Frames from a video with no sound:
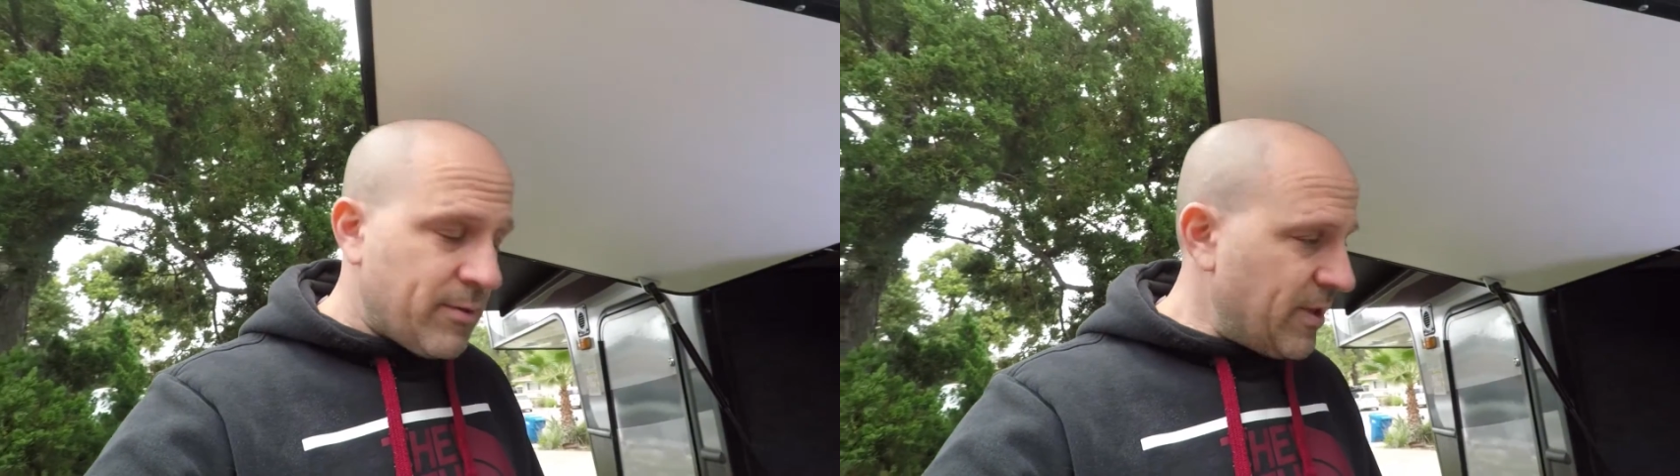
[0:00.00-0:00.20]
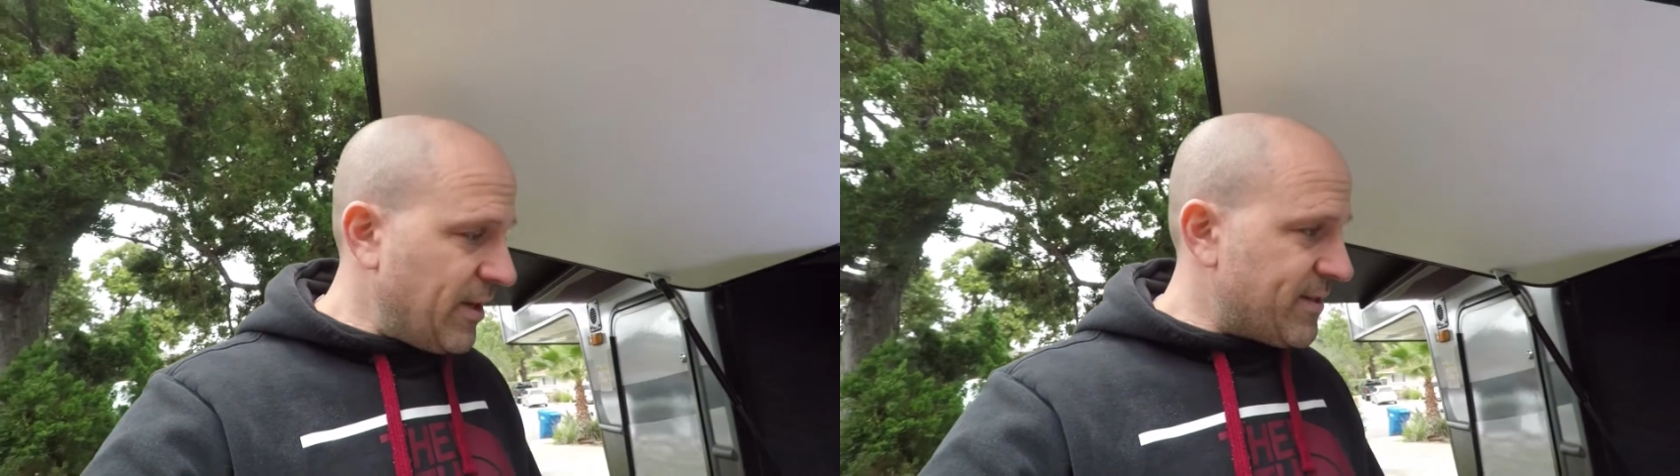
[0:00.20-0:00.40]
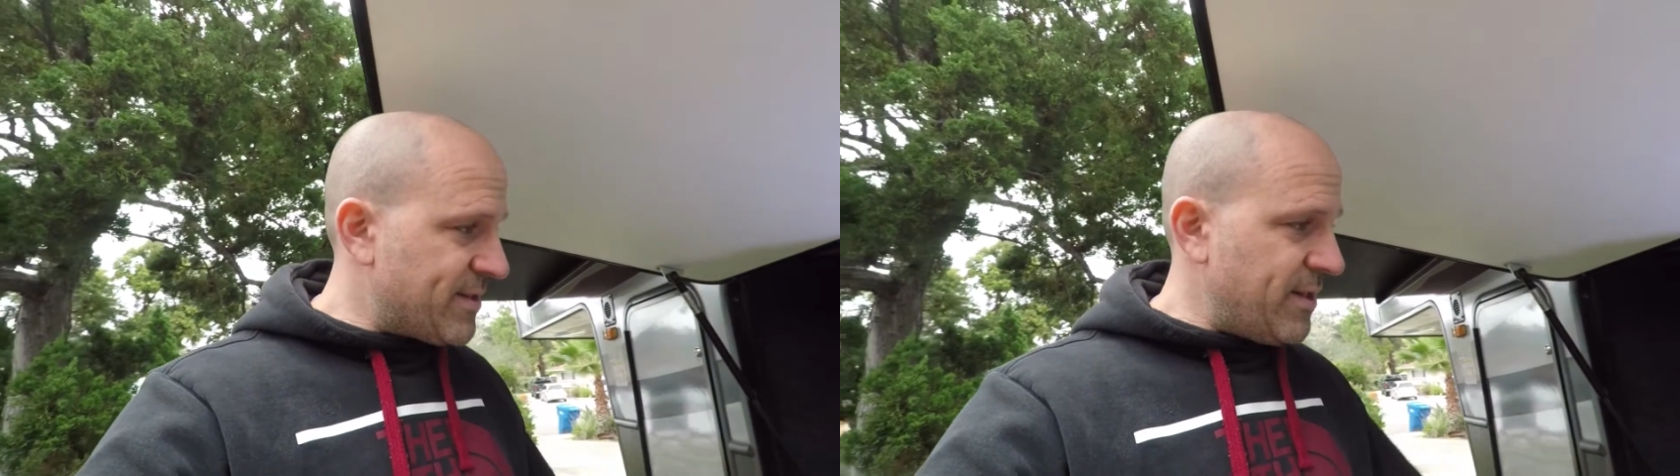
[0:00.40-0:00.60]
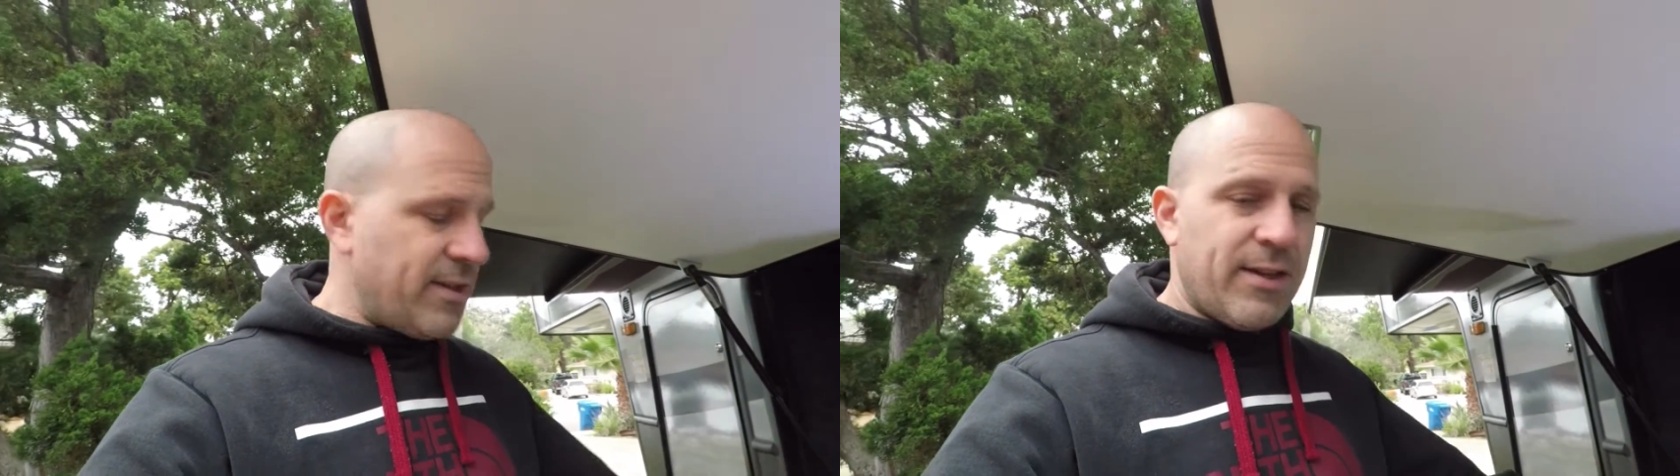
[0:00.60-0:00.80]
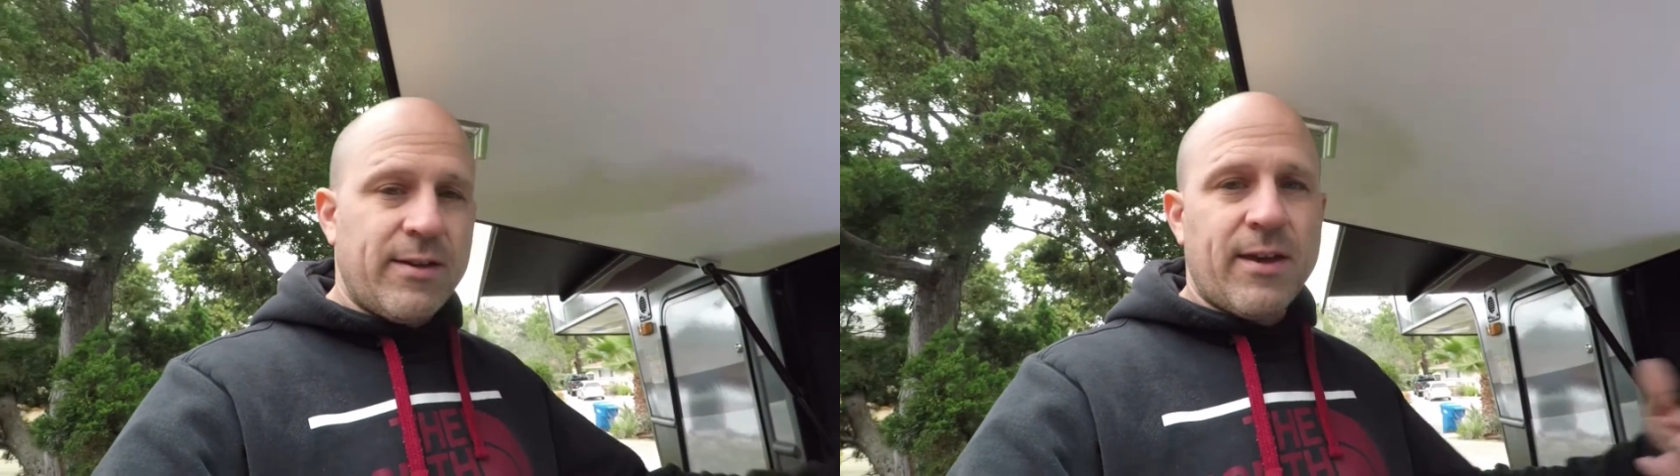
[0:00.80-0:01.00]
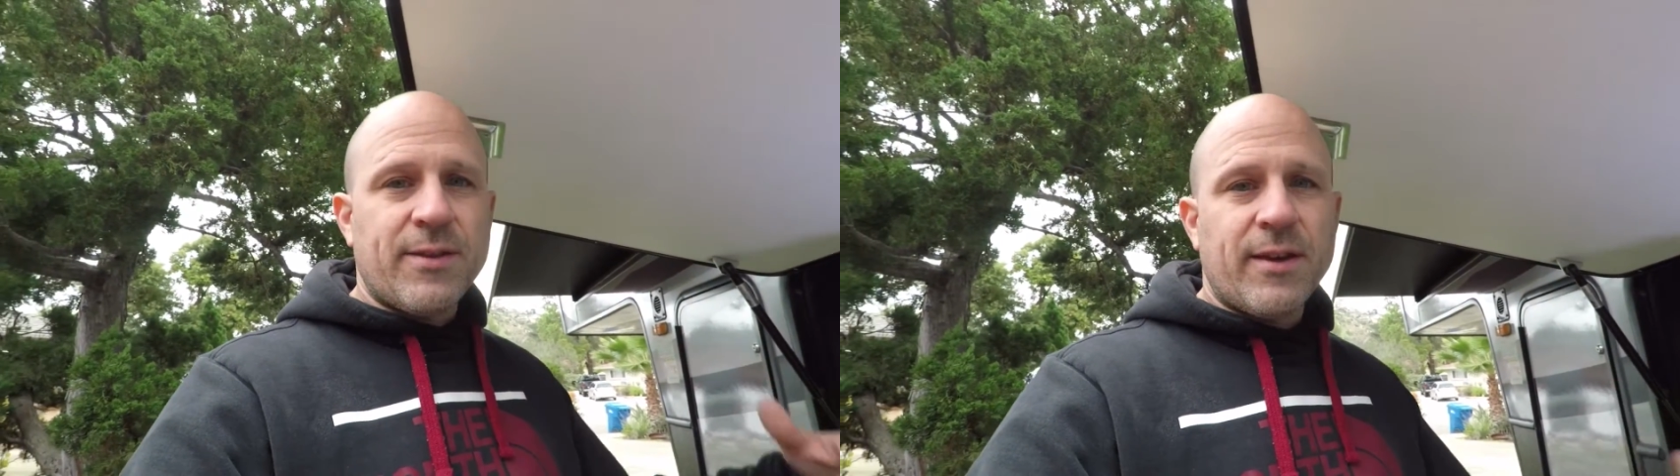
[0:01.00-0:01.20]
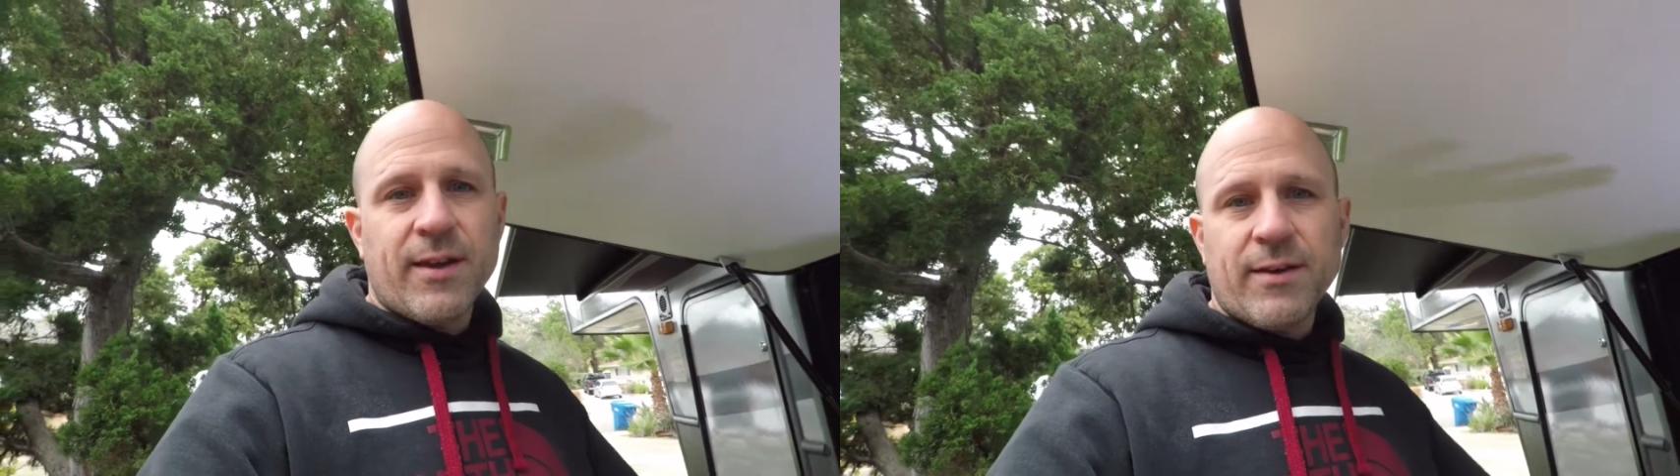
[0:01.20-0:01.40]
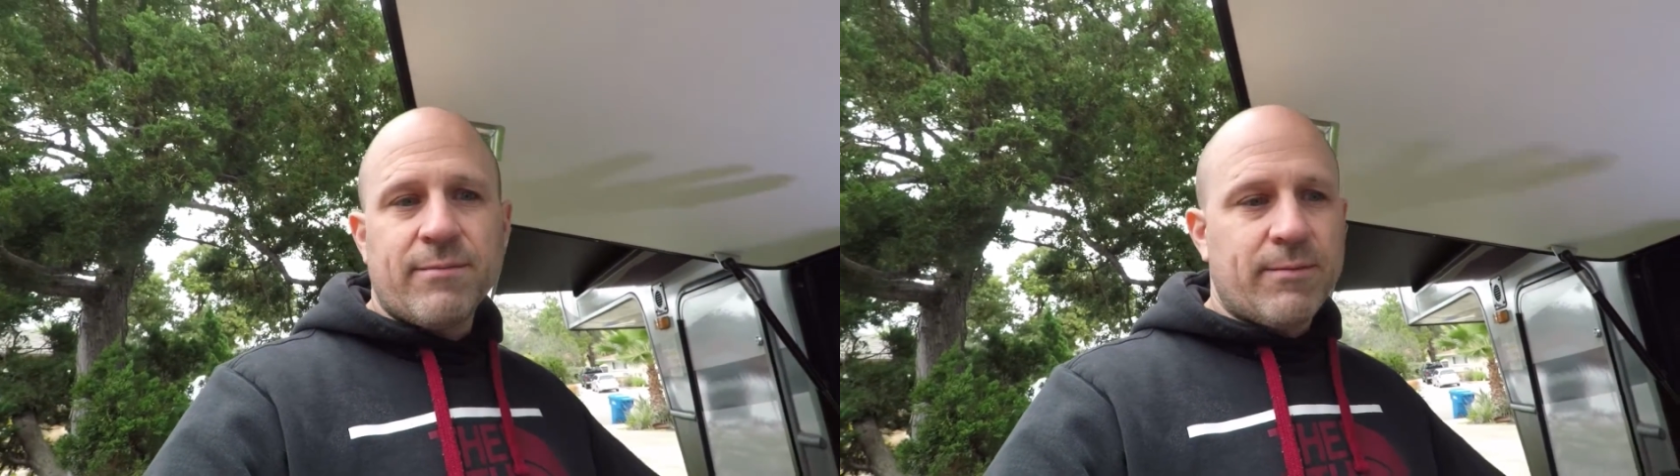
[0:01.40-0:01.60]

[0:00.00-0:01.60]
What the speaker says: you can see that nothing can